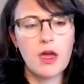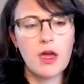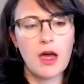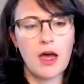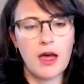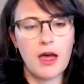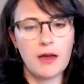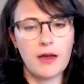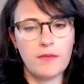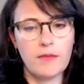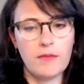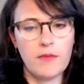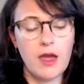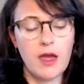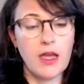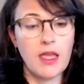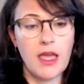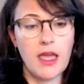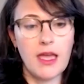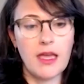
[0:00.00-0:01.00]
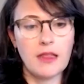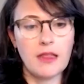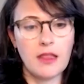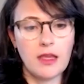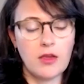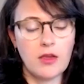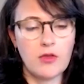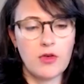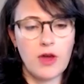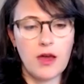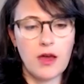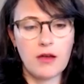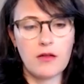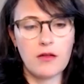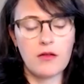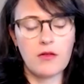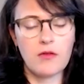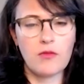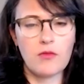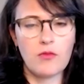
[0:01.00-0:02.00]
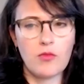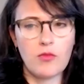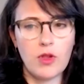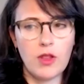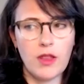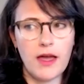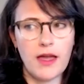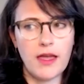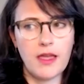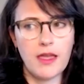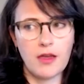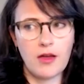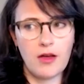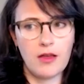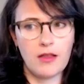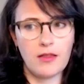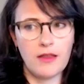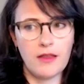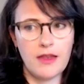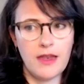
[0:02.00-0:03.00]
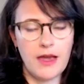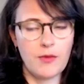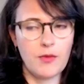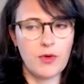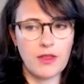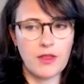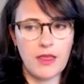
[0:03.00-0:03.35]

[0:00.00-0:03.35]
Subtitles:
again, like you're not relying on the network that